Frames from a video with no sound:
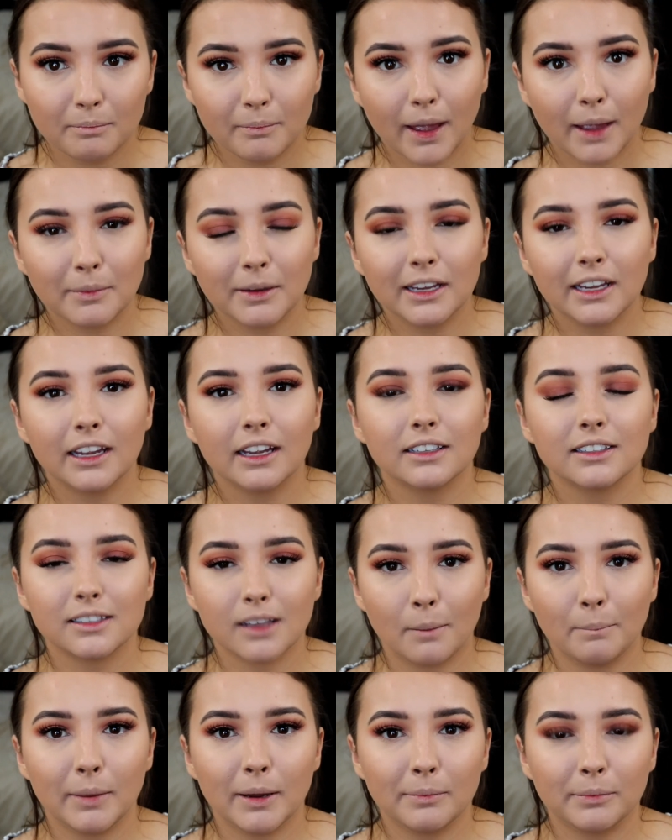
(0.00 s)
Maybe
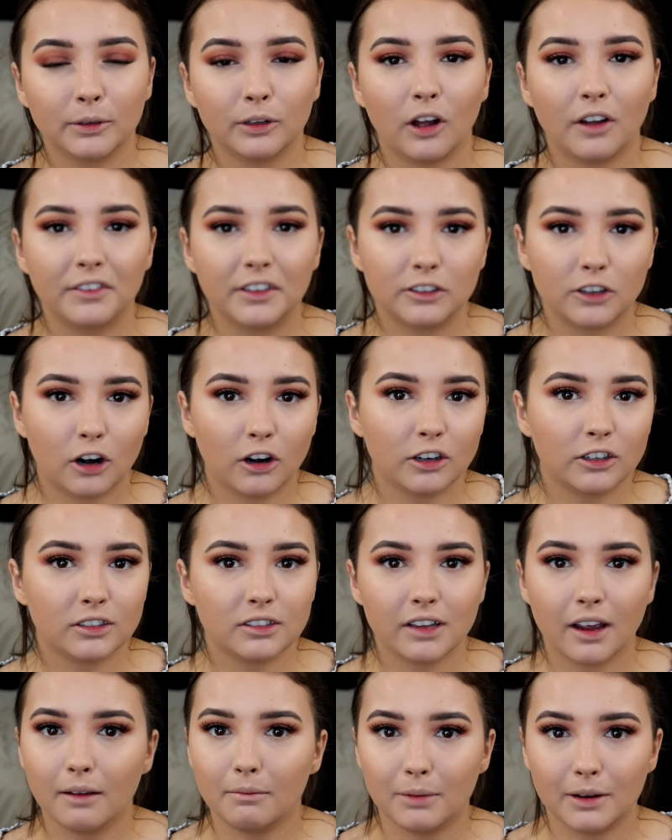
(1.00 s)
some people on the darker
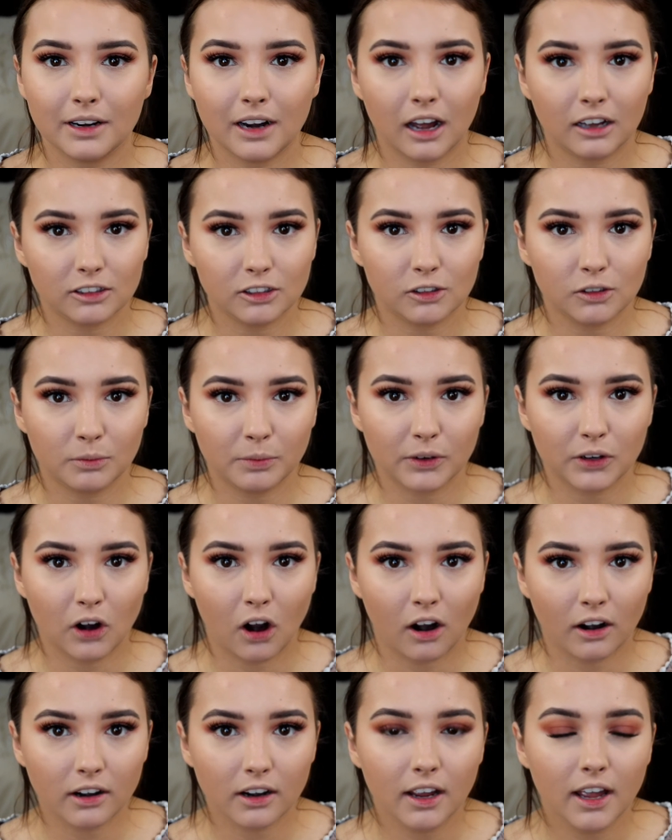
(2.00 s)
side, but not super
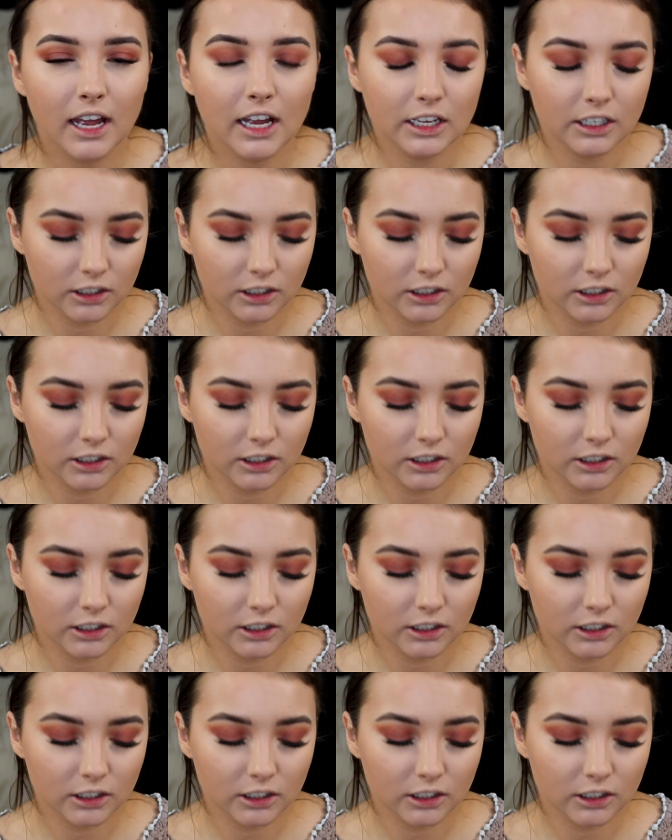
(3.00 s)
dark.